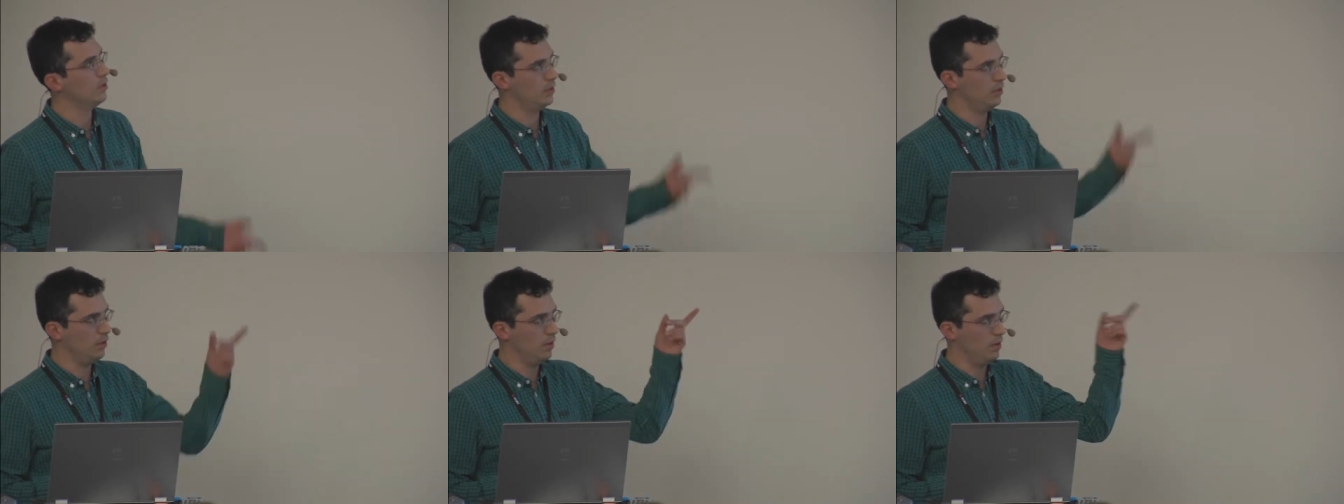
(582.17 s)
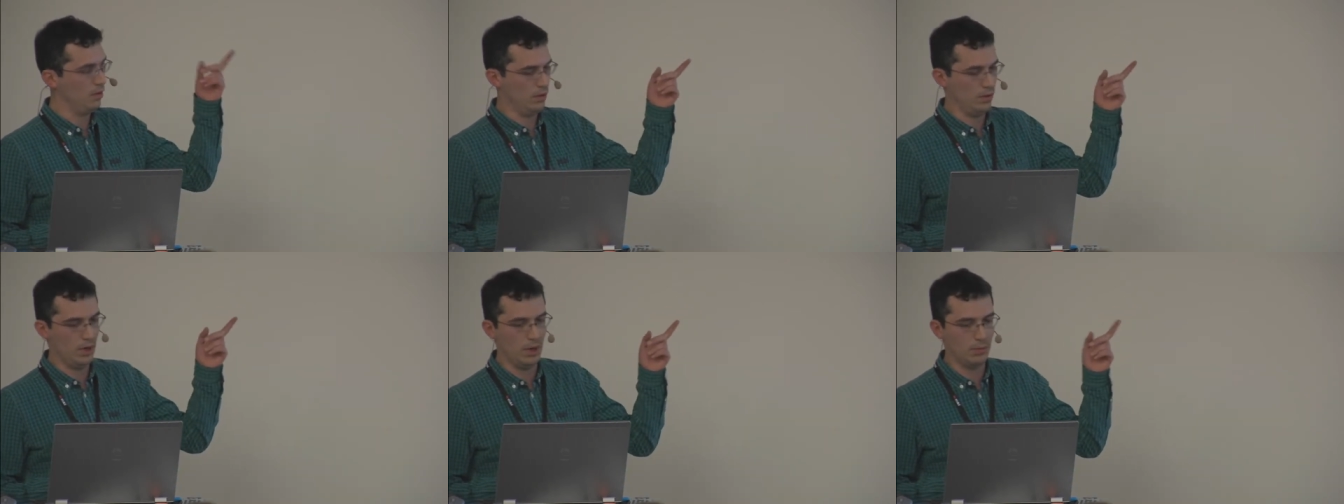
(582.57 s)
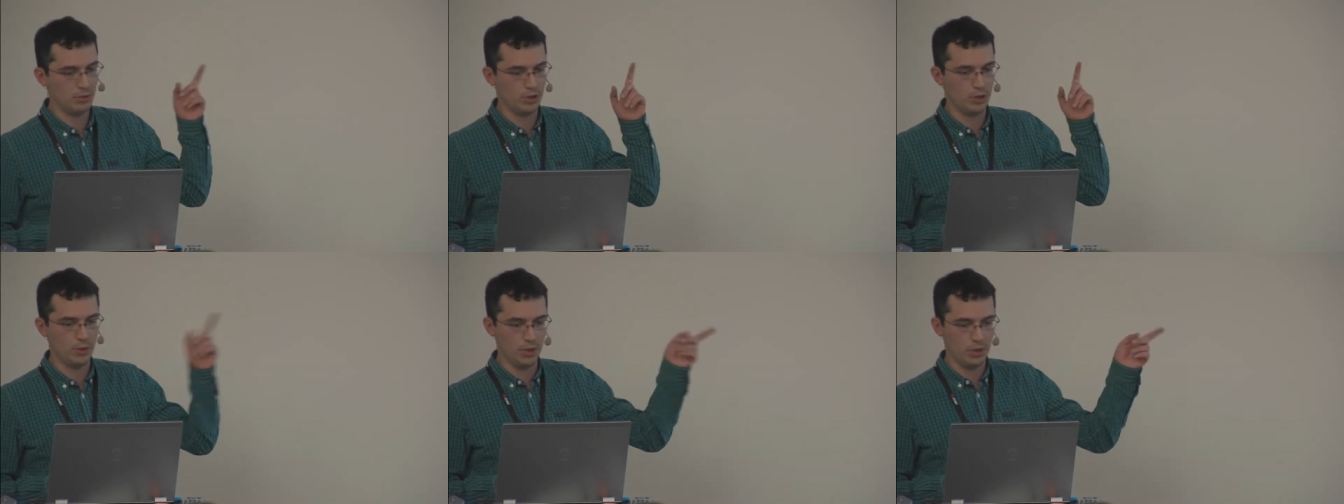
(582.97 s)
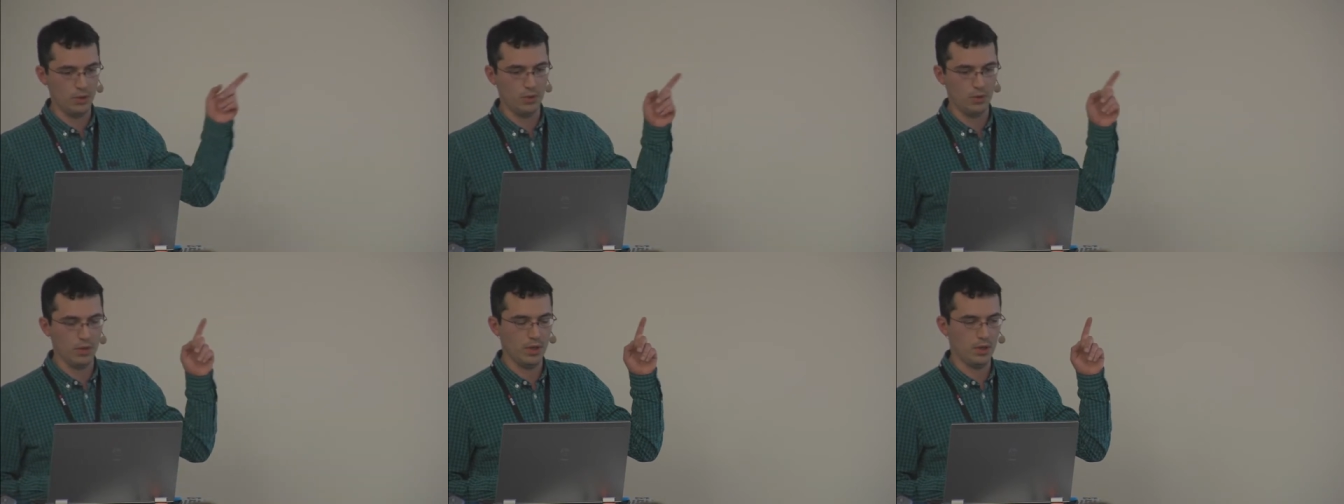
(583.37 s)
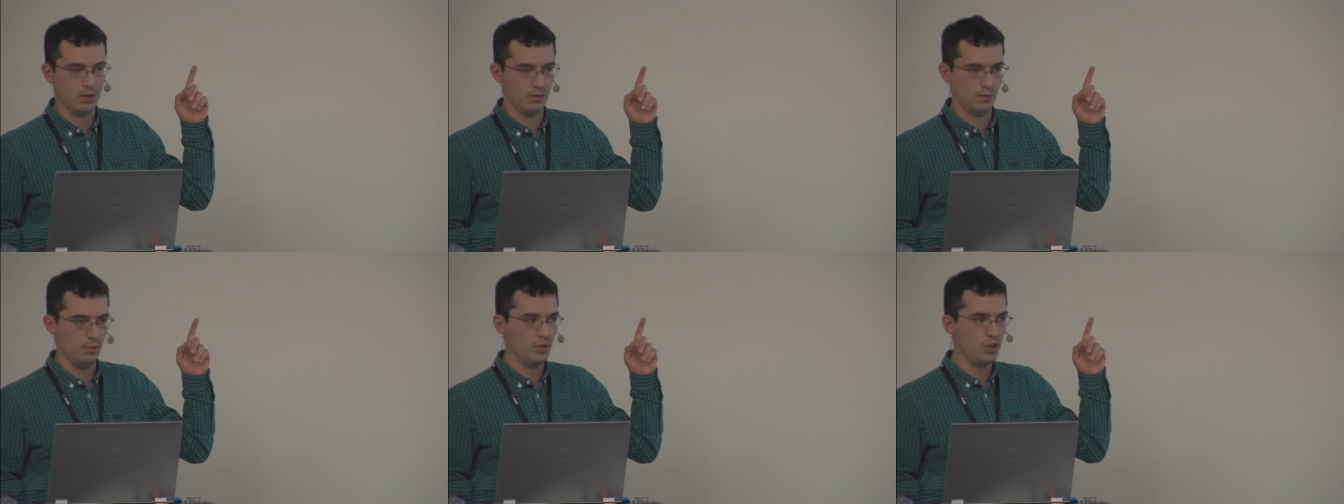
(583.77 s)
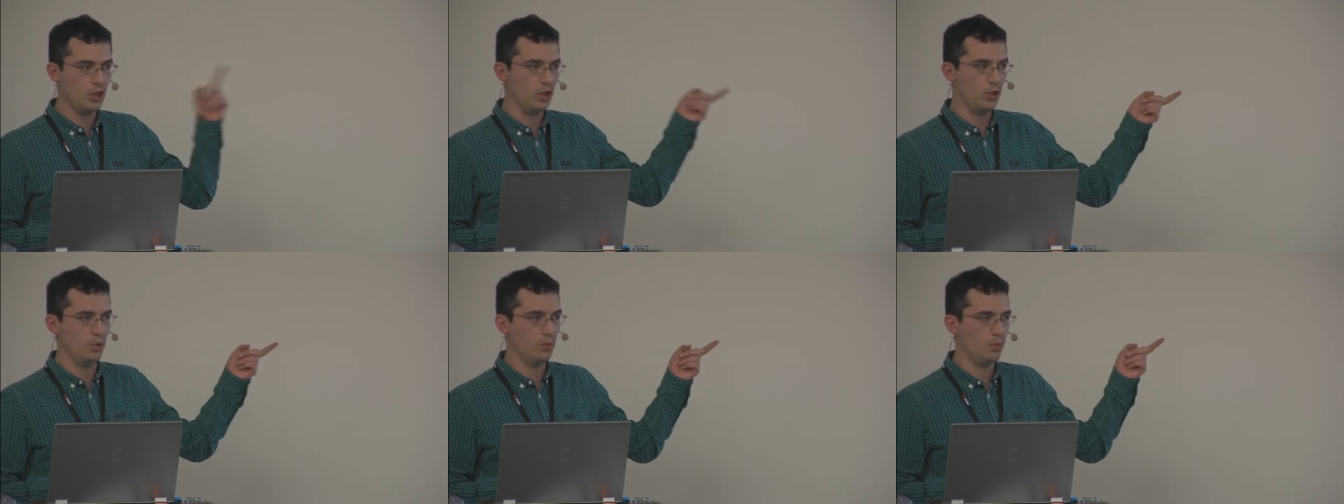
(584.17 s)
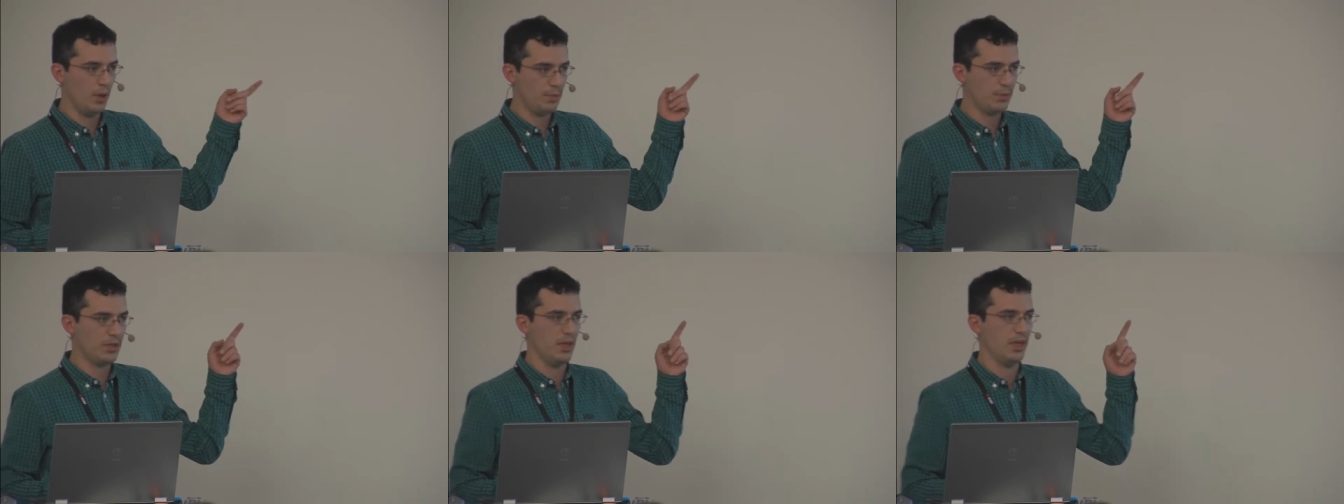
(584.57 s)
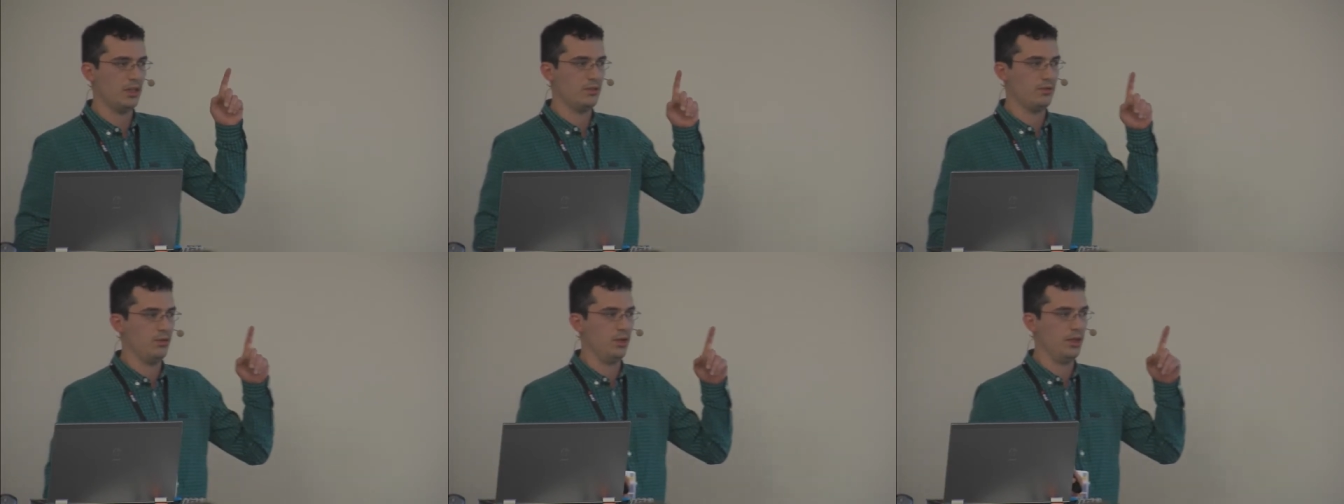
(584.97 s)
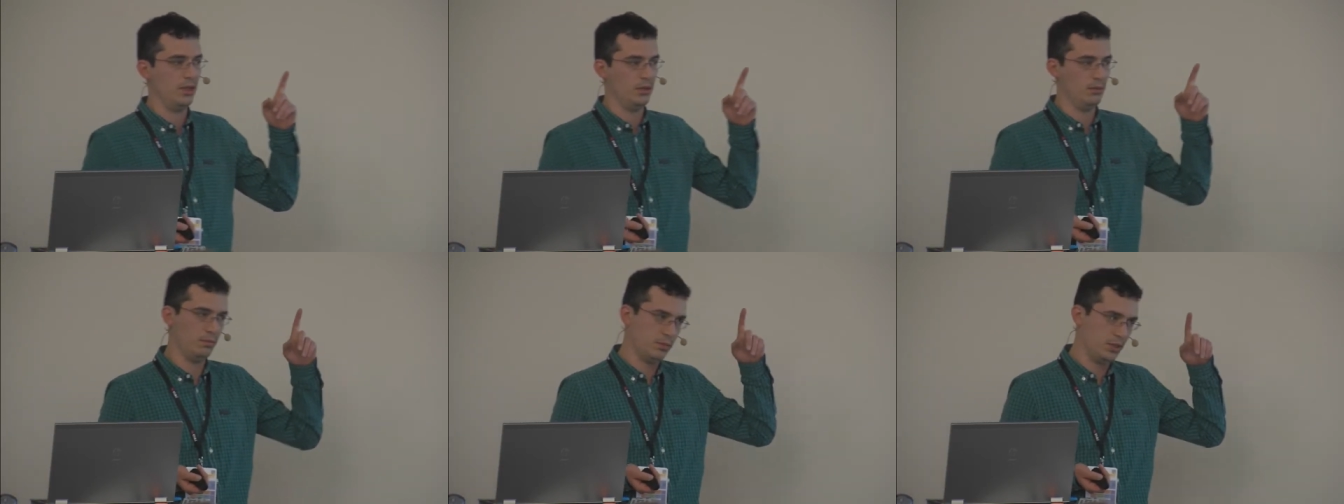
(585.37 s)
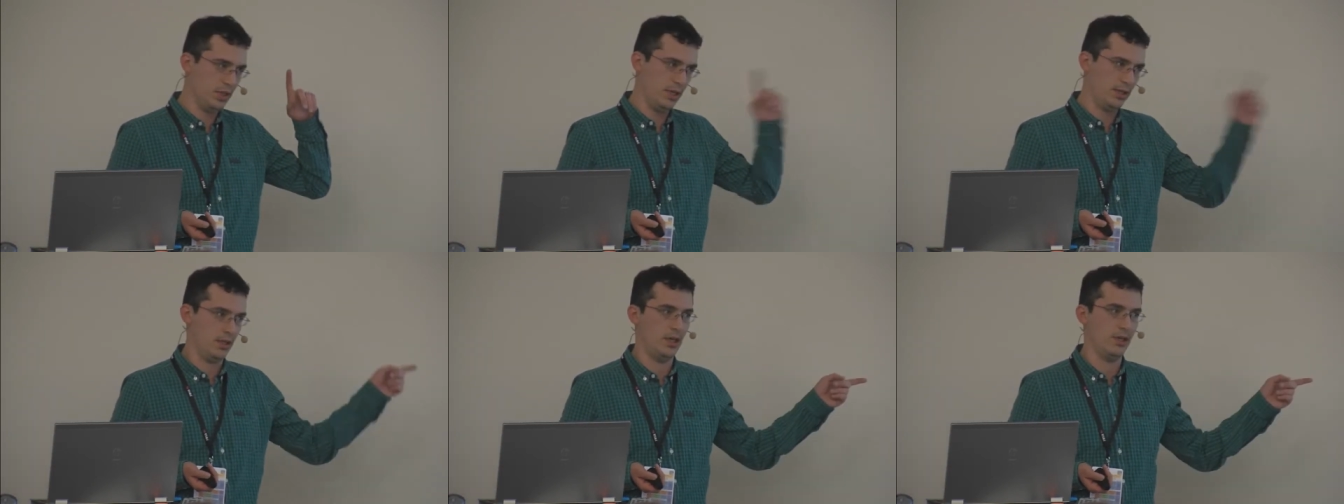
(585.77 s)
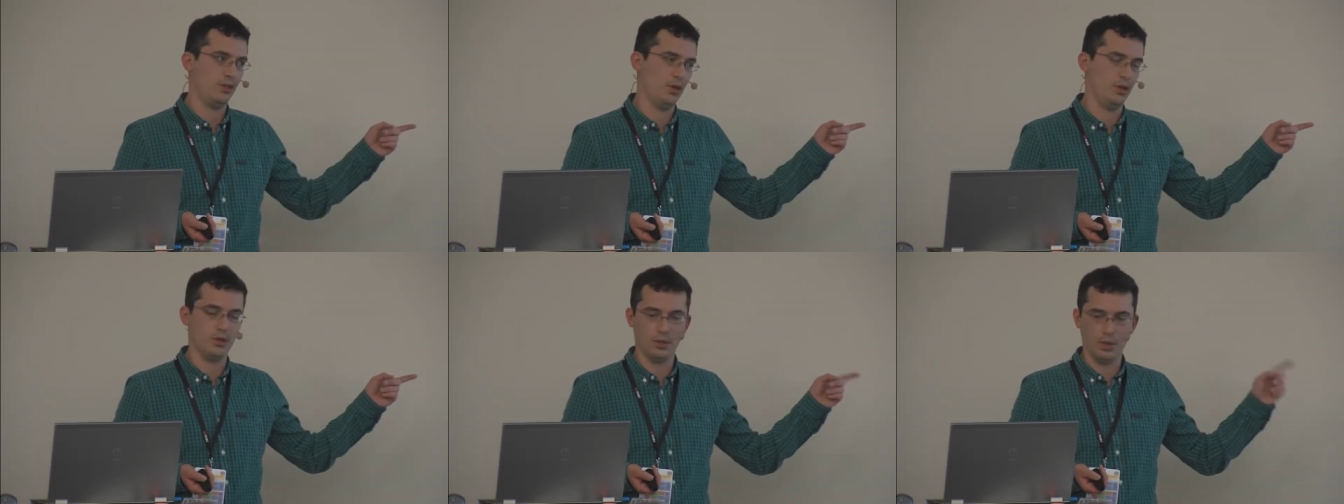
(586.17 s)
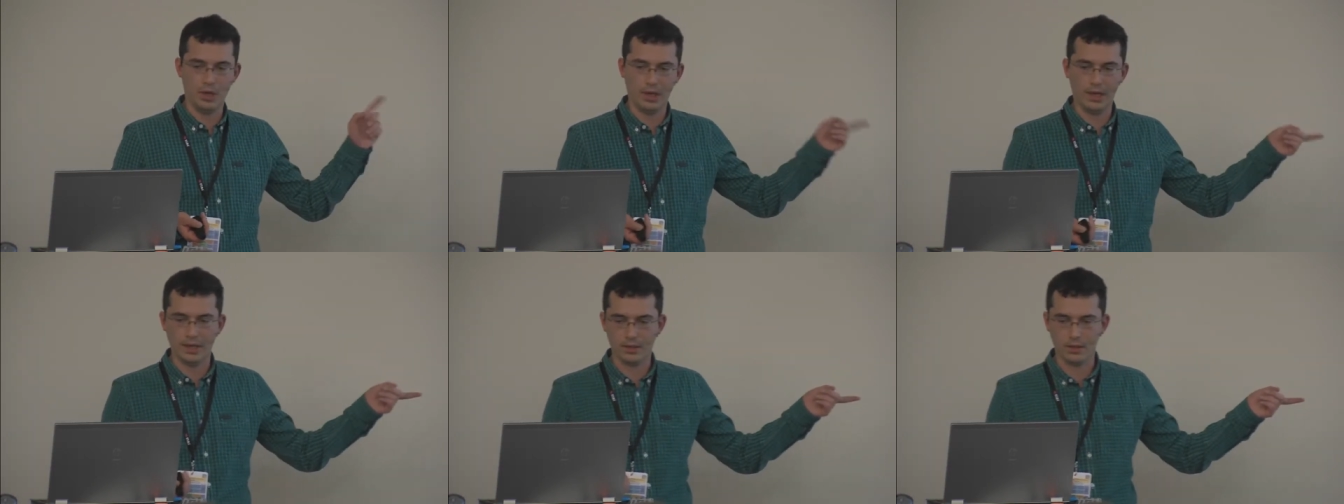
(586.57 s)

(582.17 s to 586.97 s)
so I'm showing you the new websites for the sites that I showed you earlier.